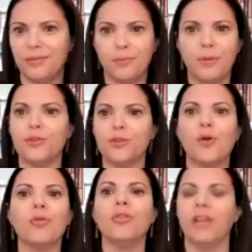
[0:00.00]
People
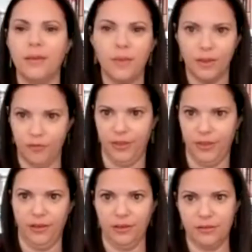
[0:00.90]
don't like big
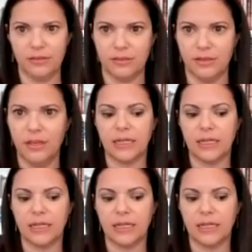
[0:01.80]
feelings.